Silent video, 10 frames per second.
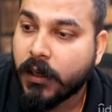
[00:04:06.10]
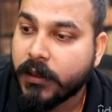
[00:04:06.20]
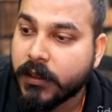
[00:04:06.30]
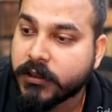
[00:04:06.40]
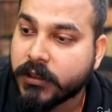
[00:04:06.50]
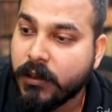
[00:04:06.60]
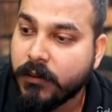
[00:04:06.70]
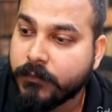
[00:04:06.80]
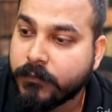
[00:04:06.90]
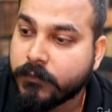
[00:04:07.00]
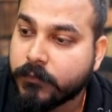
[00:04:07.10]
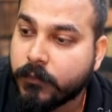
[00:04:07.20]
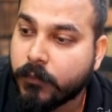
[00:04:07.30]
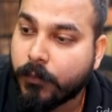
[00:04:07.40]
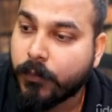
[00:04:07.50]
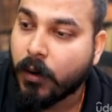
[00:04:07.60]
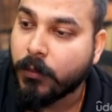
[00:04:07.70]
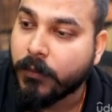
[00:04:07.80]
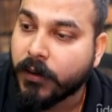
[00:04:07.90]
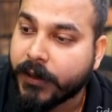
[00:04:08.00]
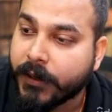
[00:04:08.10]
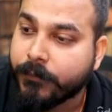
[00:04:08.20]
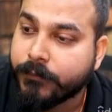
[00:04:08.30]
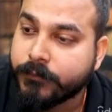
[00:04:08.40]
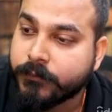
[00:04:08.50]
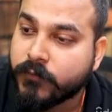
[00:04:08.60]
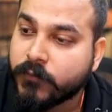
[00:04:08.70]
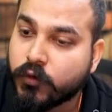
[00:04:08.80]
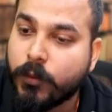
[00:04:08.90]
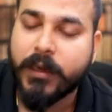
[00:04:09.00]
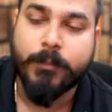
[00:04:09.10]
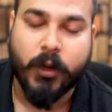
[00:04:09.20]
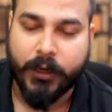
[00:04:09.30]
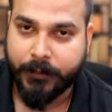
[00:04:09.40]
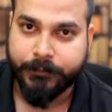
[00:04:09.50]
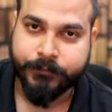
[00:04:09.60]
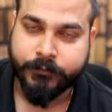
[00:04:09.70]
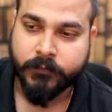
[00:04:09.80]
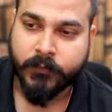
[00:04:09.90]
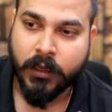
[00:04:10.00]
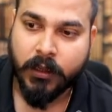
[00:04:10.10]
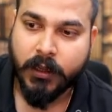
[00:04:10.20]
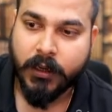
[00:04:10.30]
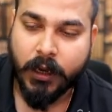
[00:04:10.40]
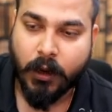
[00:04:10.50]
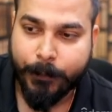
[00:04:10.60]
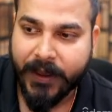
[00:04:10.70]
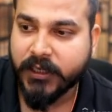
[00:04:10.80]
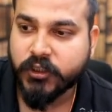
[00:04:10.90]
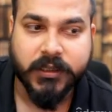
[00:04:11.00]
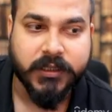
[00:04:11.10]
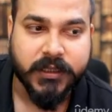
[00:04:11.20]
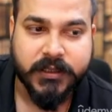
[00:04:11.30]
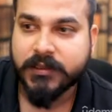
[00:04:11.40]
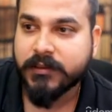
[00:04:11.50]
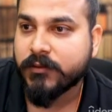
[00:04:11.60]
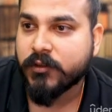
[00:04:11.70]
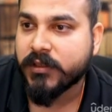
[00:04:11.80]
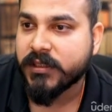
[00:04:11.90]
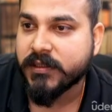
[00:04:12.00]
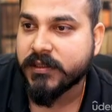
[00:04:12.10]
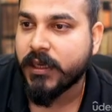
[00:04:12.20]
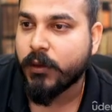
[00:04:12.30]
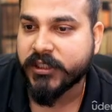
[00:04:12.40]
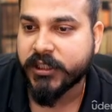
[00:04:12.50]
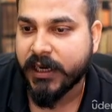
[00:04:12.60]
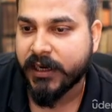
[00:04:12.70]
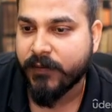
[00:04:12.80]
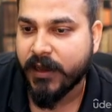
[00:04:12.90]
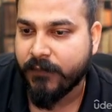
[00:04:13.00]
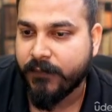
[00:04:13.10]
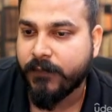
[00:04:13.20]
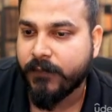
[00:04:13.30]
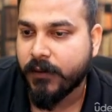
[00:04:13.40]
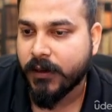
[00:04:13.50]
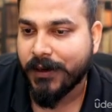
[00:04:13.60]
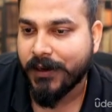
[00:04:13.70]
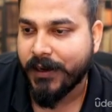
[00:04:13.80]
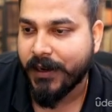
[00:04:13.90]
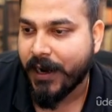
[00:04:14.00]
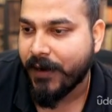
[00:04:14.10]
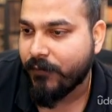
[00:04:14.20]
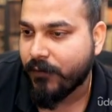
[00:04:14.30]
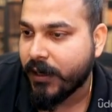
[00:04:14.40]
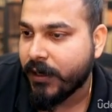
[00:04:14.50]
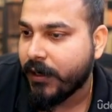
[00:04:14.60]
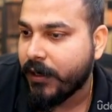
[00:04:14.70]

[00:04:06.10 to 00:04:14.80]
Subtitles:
Conditional probability. Super important. Now based on this, so this is the equation that we have derived for